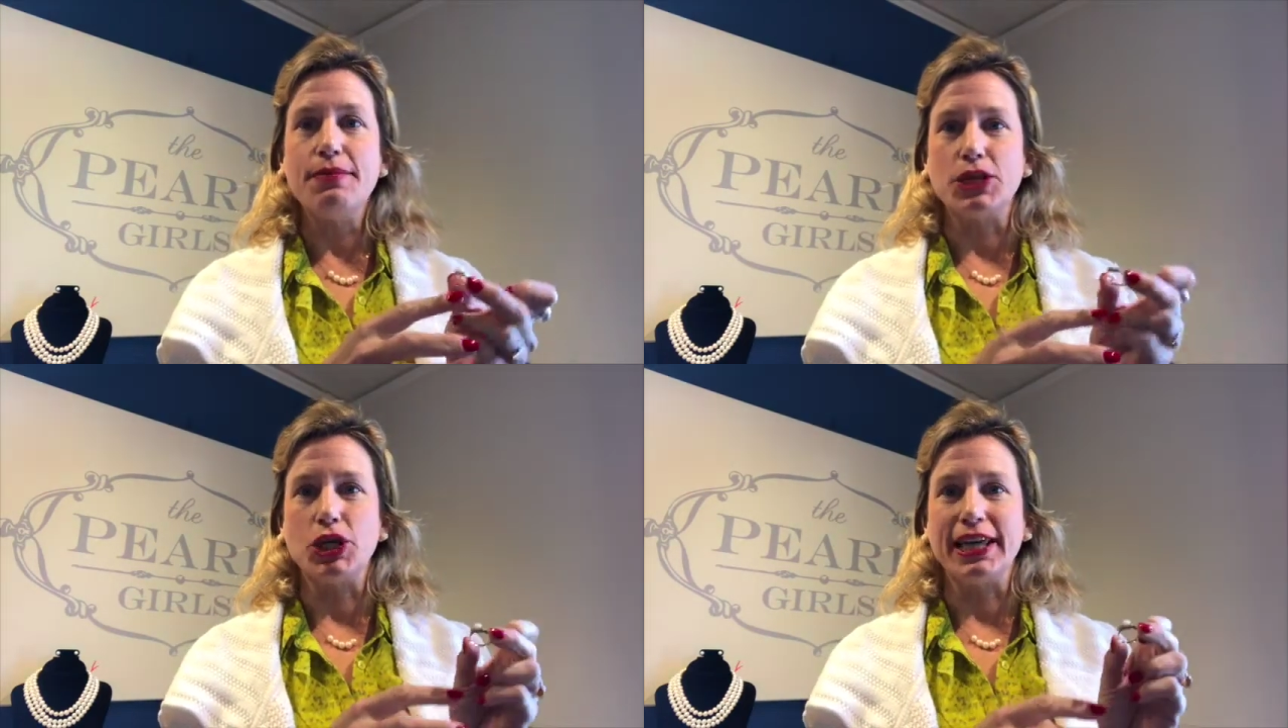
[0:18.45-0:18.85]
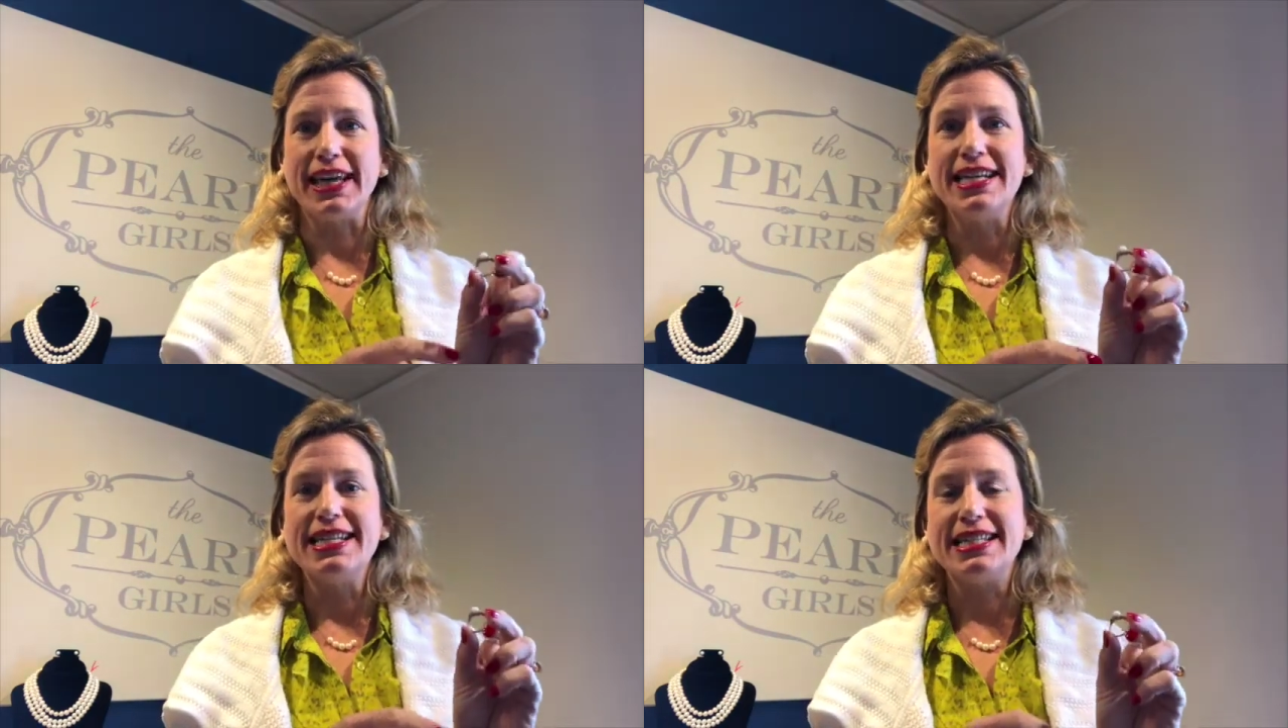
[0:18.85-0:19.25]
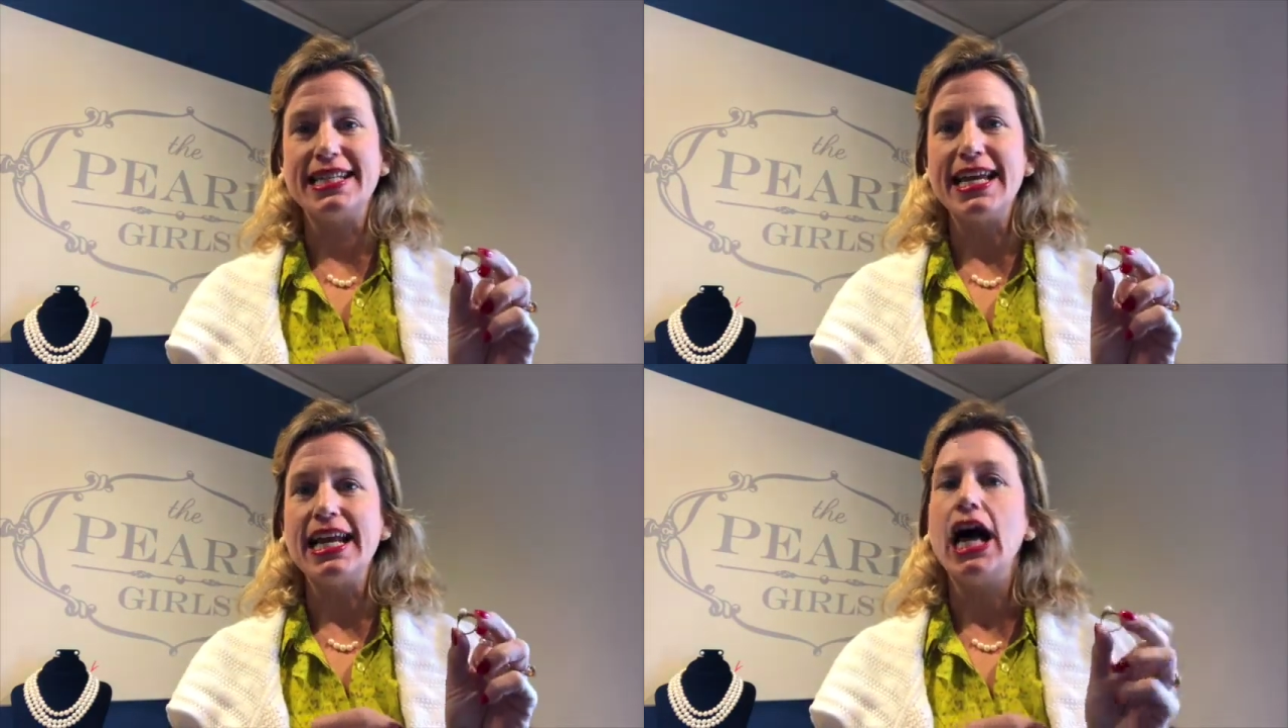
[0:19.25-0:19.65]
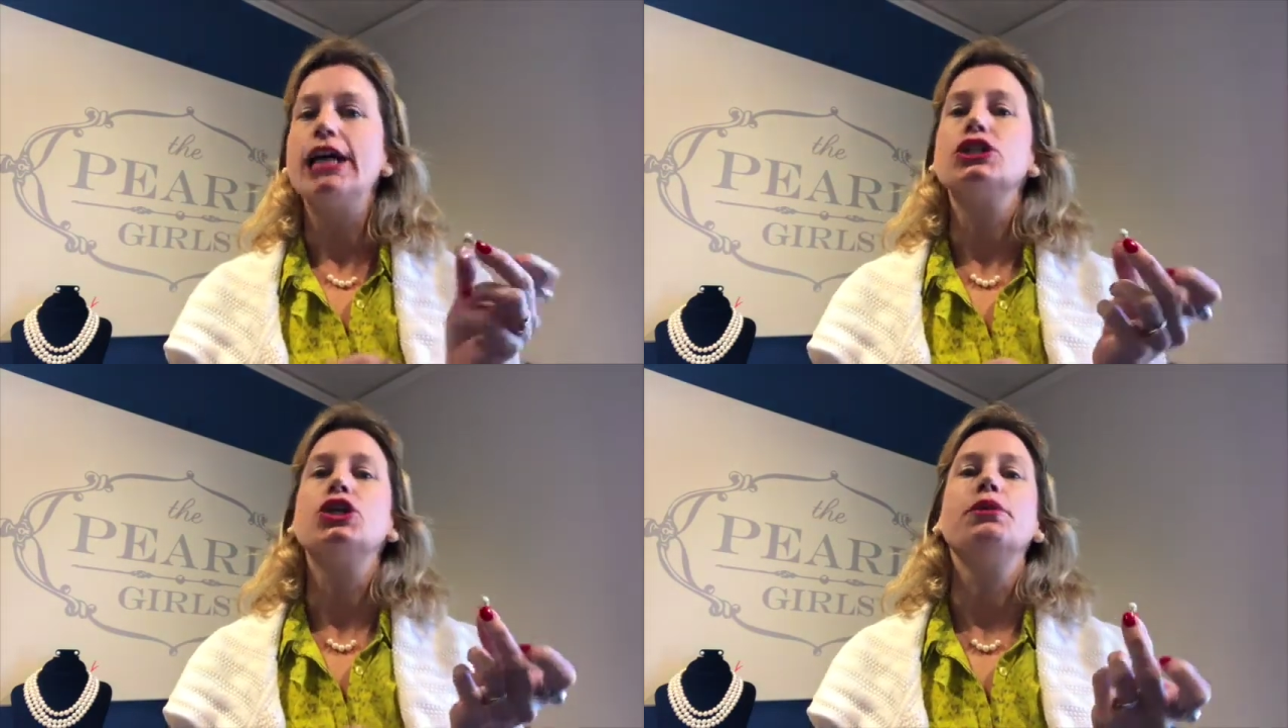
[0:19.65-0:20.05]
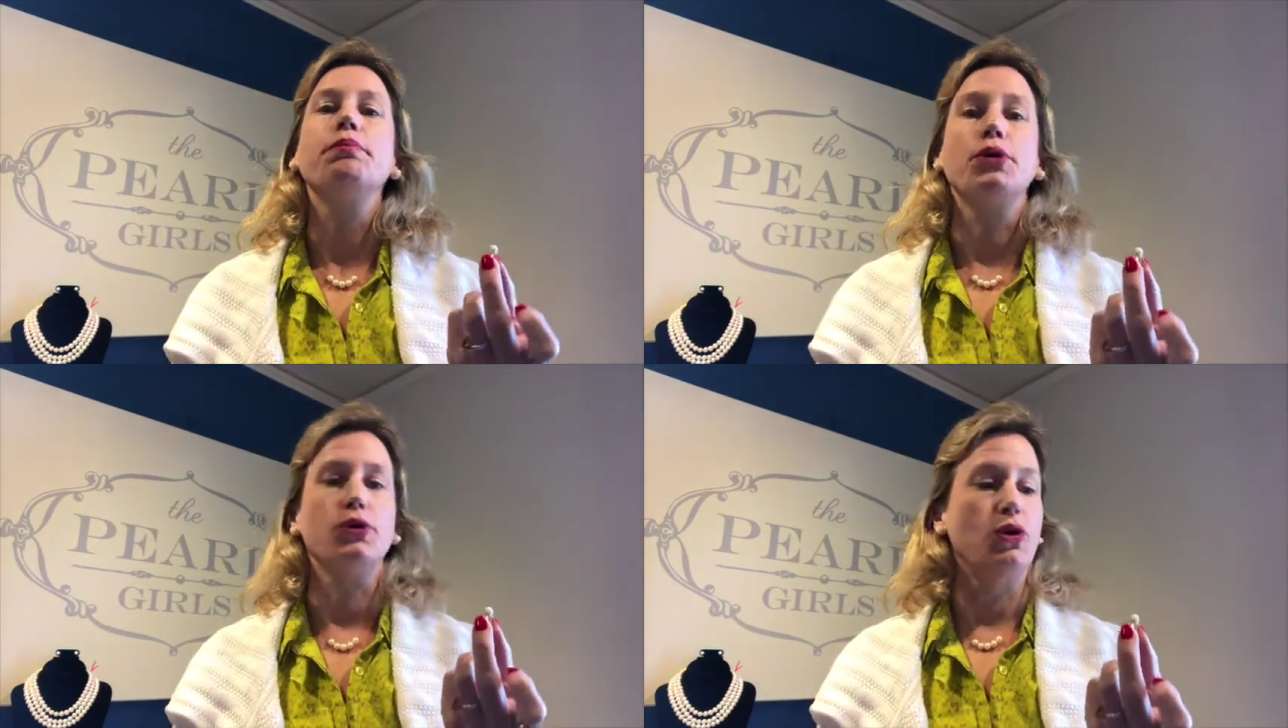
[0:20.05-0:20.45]
Michigan sent us her
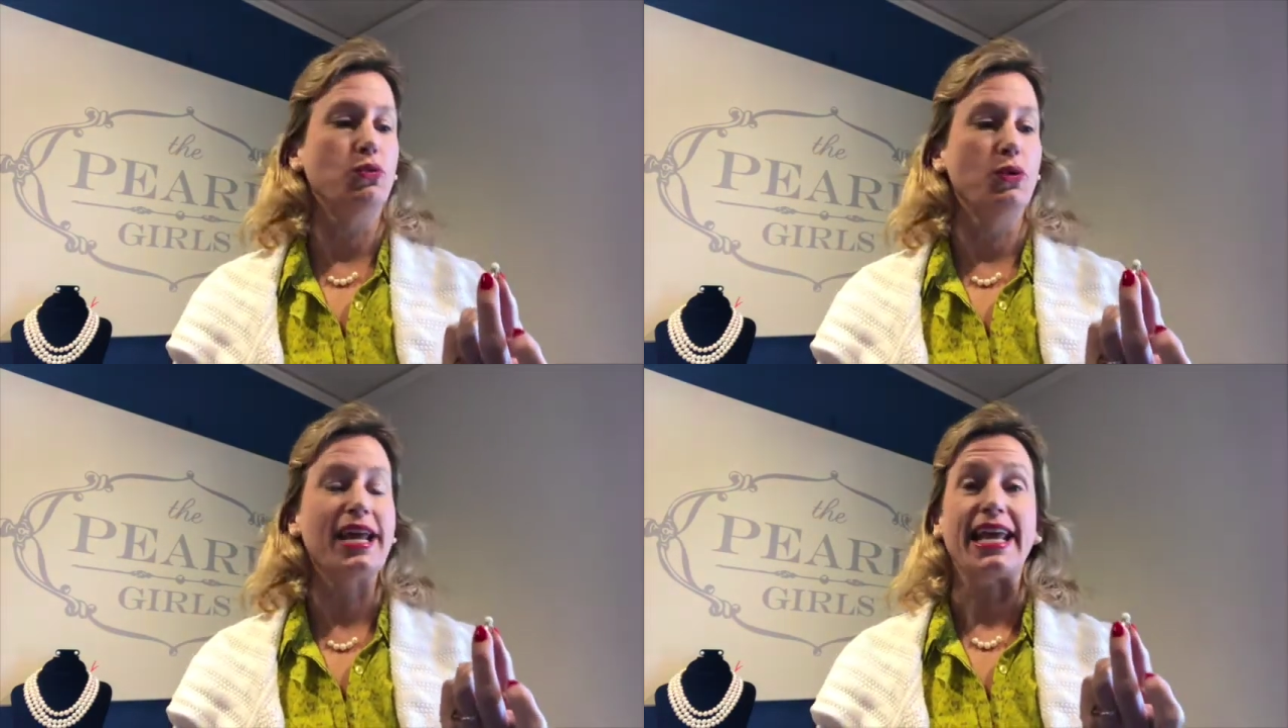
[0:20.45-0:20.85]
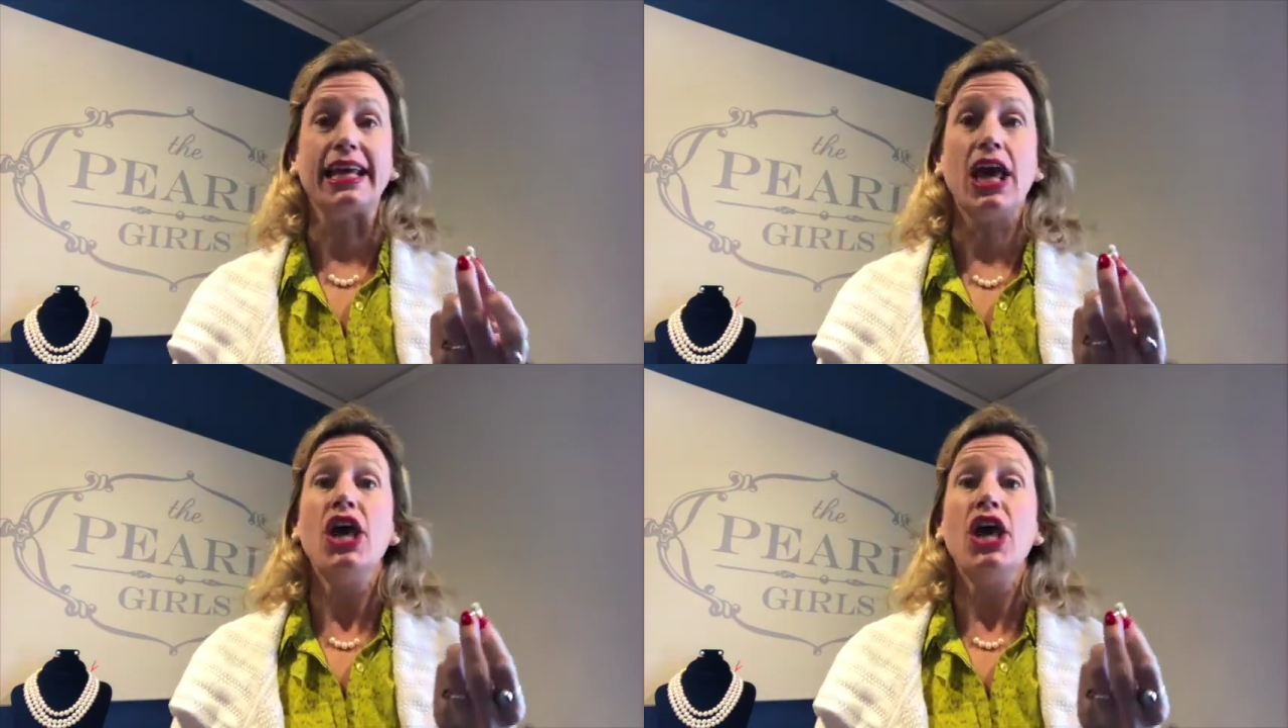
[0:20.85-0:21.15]
pearl ring.